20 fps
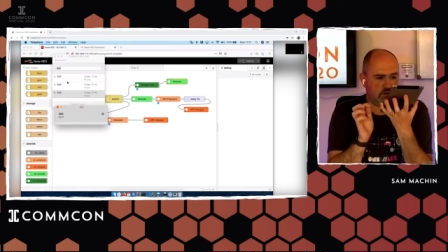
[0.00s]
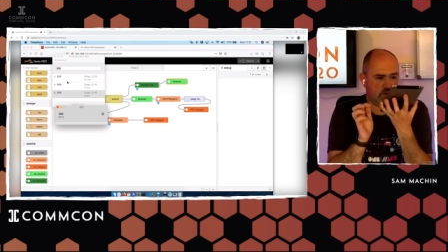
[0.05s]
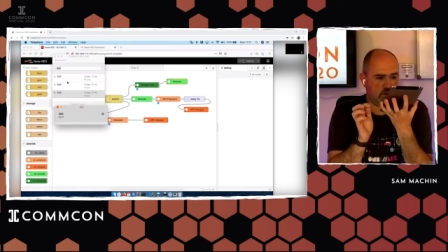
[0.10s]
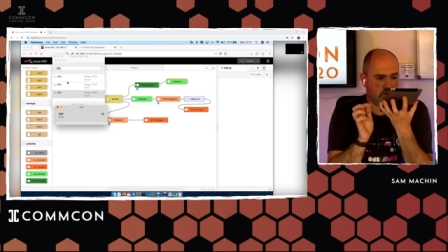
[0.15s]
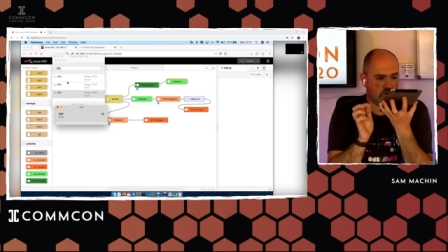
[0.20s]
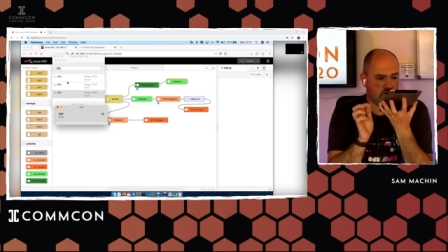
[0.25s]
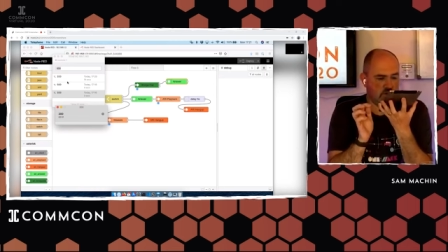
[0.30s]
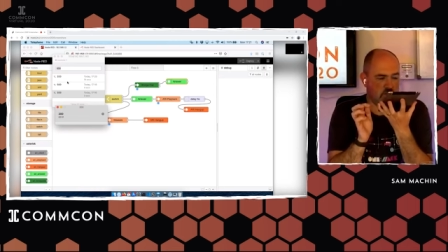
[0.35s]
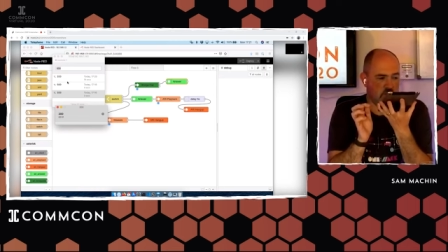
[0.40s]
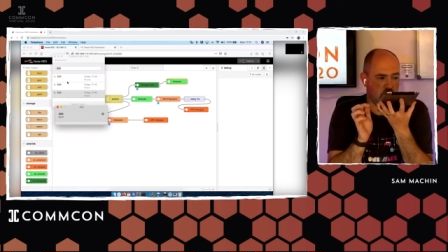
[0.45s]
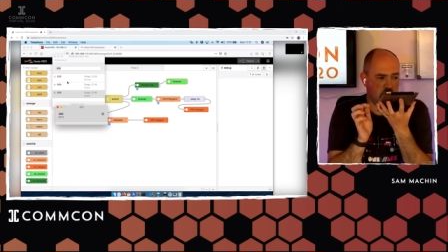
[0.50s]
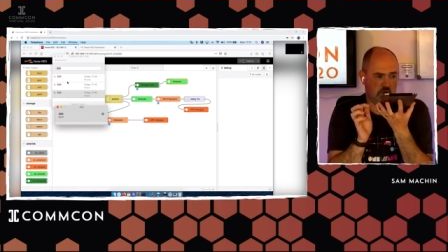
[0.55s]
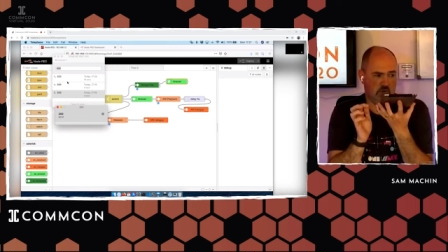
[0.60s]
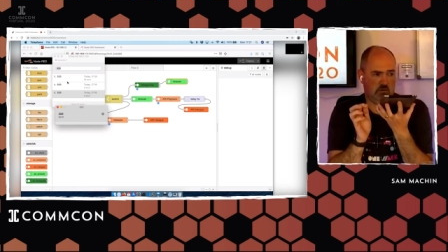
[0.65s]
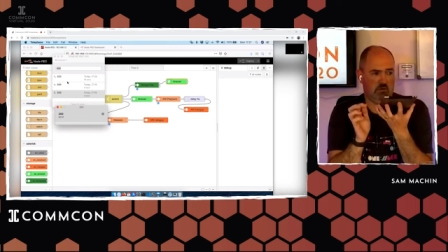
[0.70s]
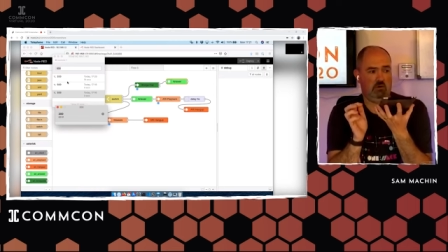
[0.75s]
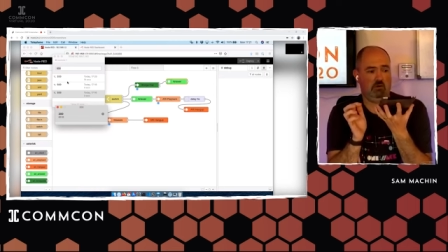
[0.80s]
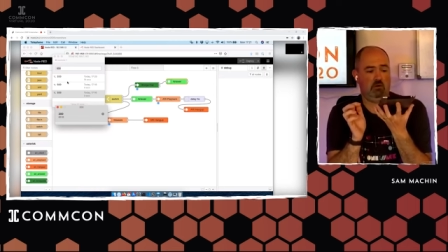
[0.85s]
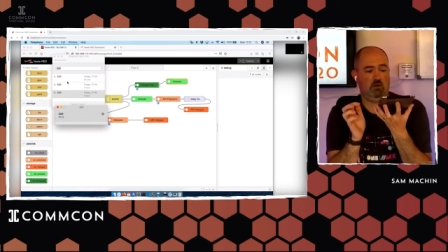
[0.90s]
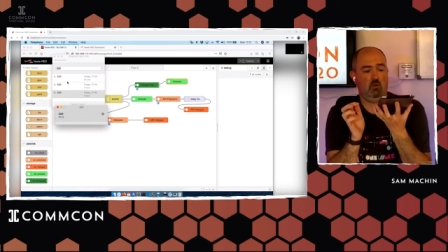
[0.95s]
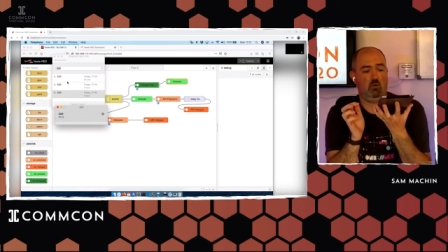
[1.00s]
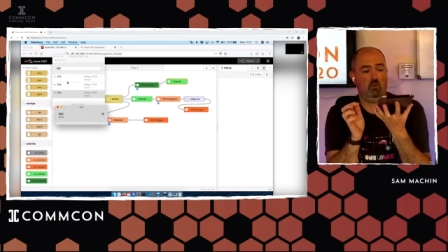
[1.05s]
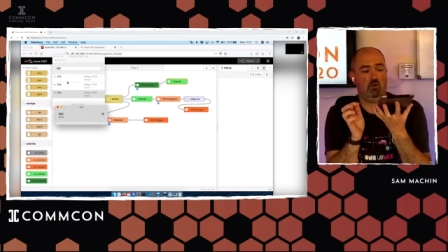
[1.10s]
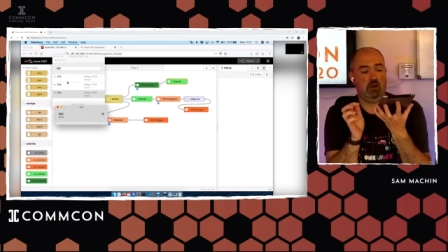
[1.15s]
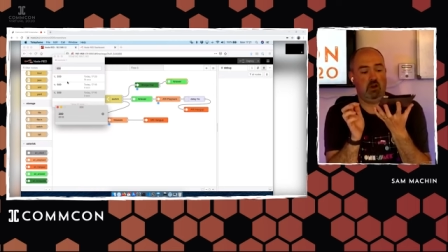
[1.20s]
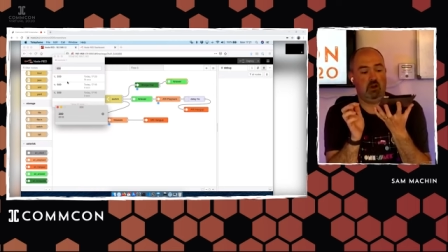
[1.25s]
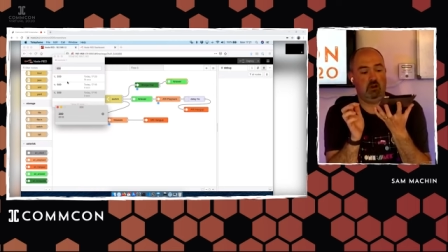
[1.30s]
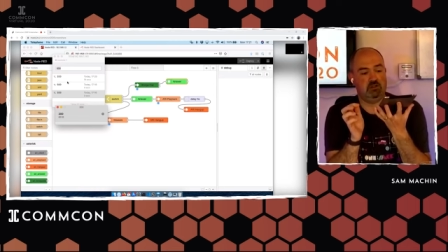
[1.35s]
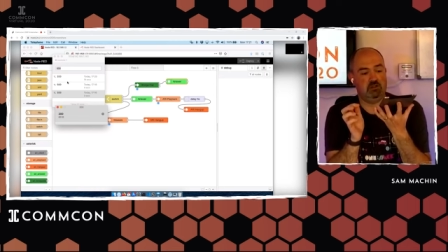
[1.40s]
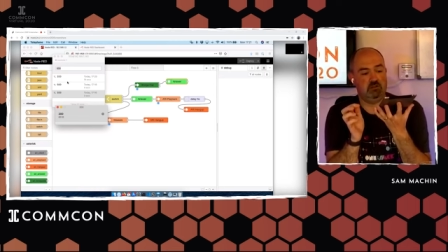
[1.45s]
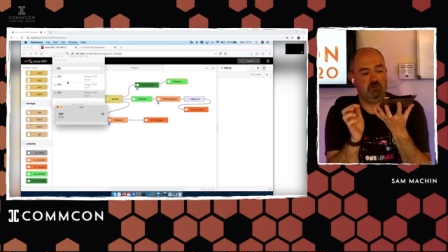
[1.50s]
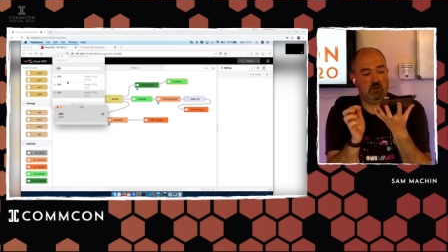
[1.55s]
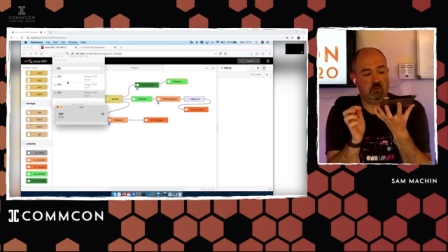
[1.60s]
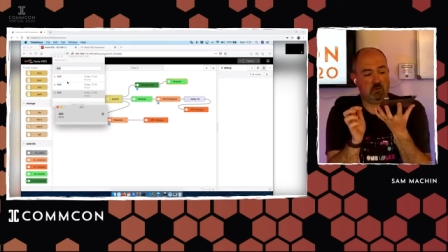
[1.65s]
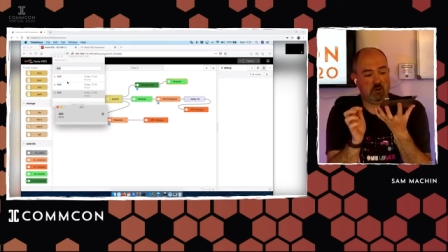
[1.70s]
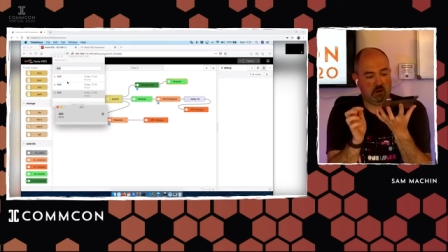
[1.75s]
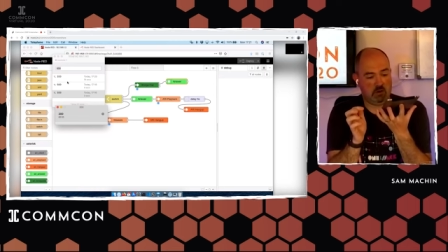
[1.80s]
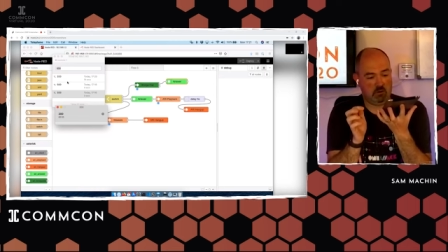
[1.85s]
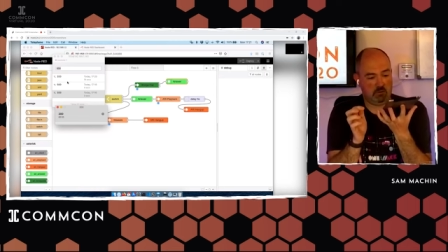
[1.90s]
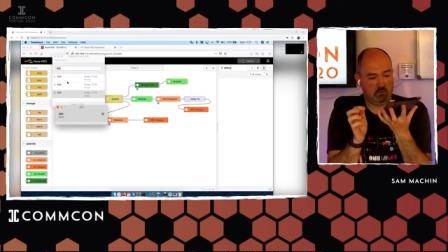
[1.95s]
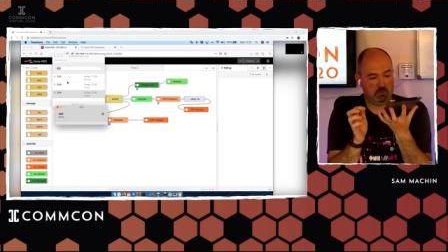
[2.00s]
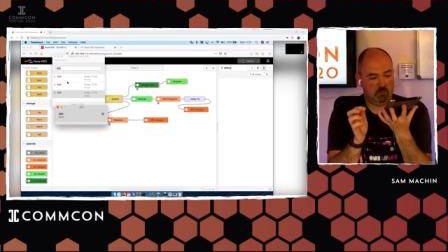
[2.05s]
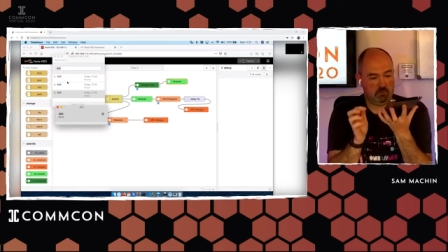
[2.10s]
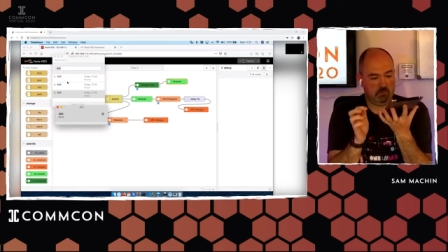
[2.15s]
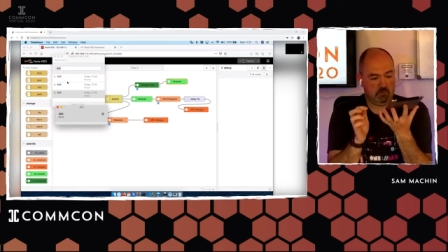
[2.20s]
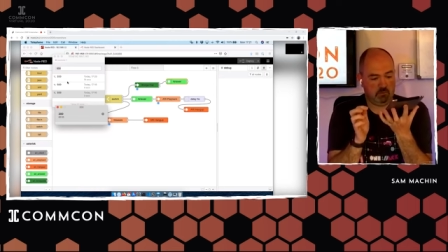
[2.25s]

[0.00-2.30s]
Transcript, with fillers: if I answer, we'll get lots of feedback.